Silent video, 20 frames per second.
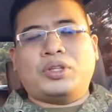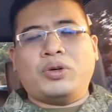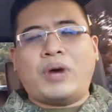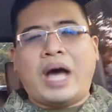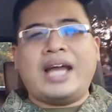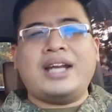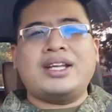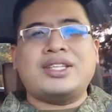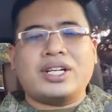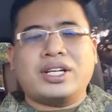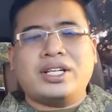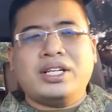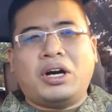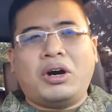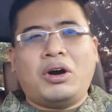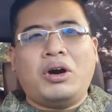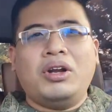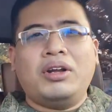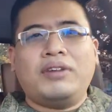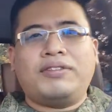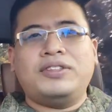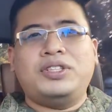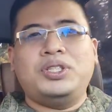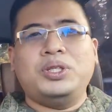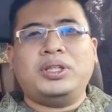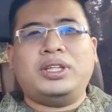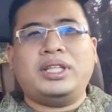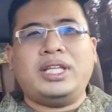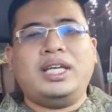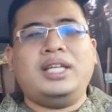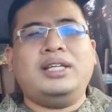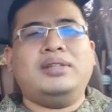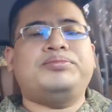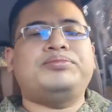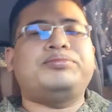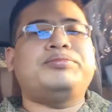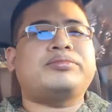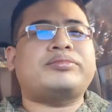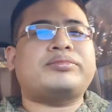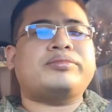to answer the call of duty.
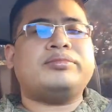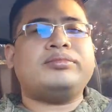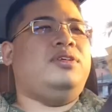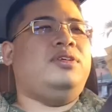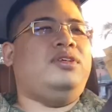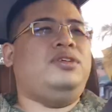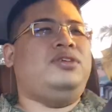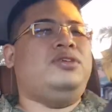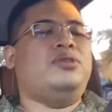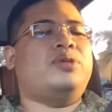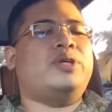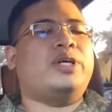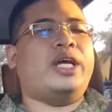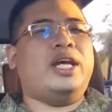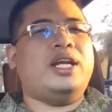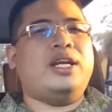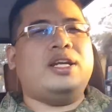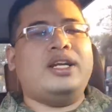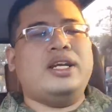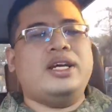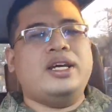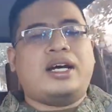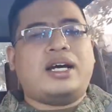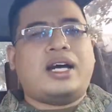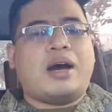You can